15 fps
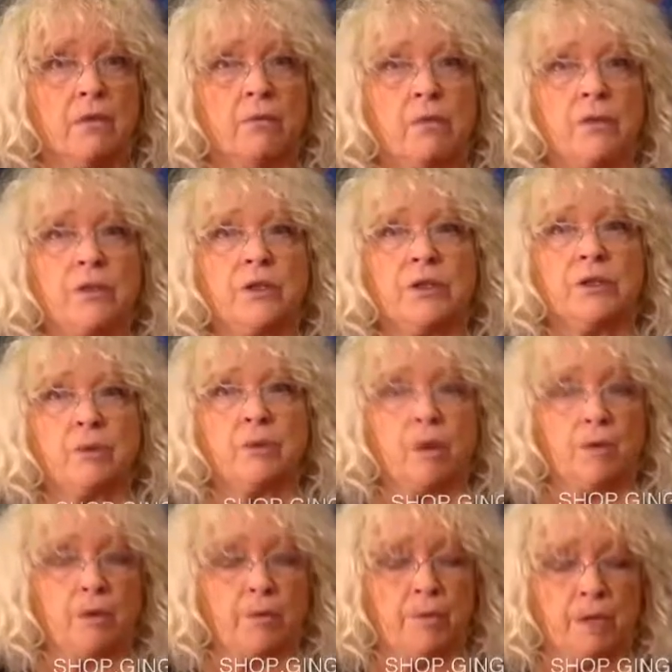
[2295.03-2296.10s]
which is
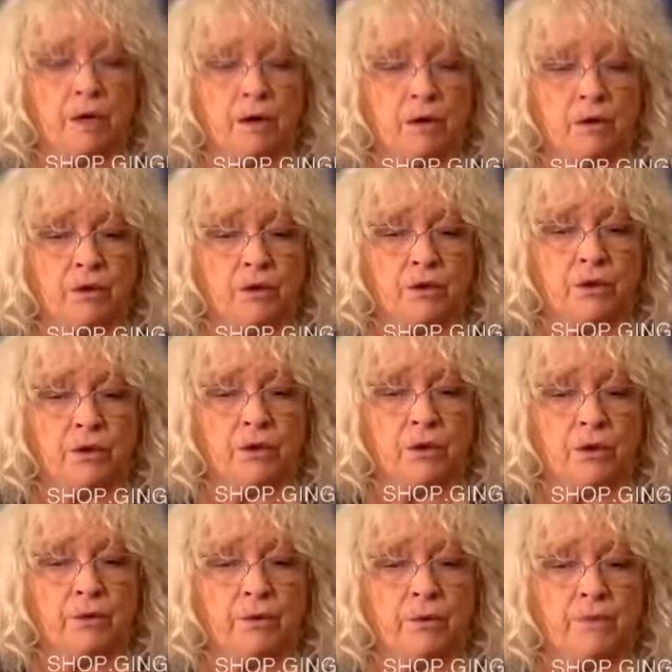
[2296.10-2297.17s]
what we're being called to
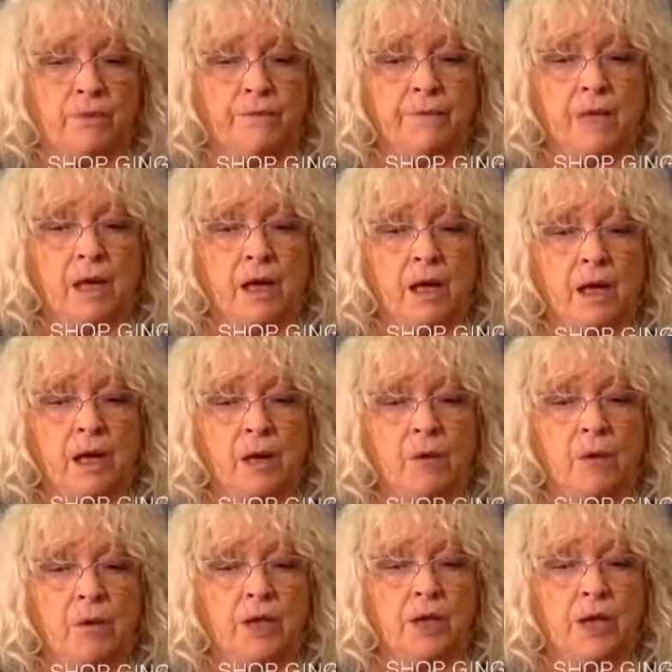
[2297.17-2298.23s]
do,
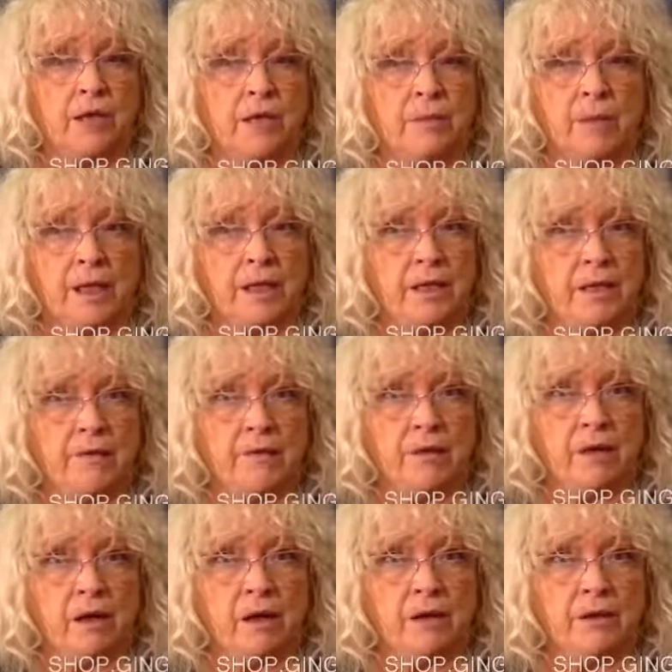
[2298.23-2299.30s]
which has many
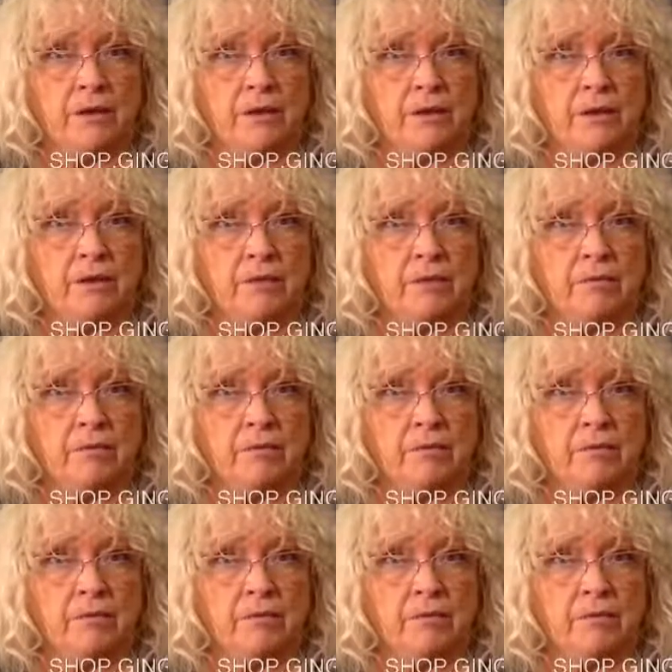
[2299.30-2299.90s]
different colors,